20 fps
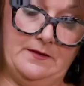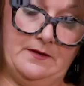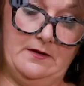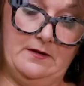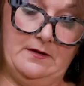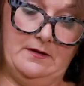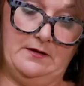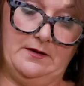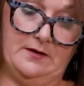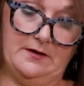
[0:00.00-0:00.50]

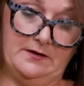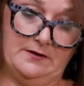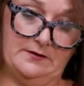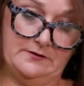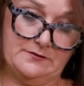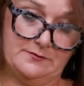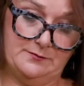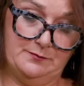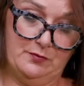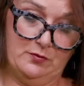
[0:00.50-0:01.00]
I'm going
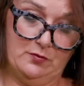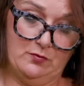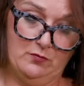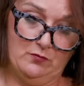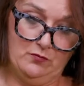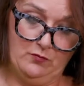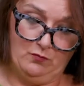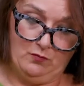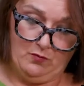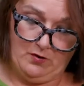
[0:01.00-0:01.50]
to pull
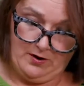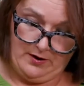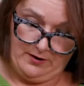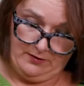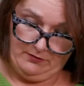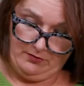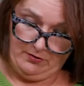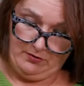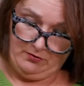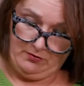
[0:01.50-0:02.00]
the
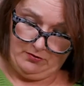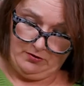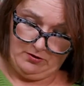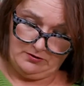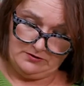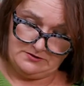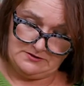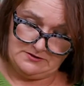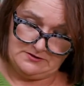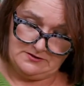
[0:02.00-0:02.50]
wire
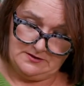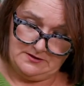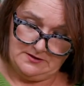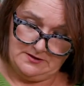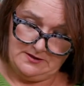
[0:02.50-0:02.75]
across,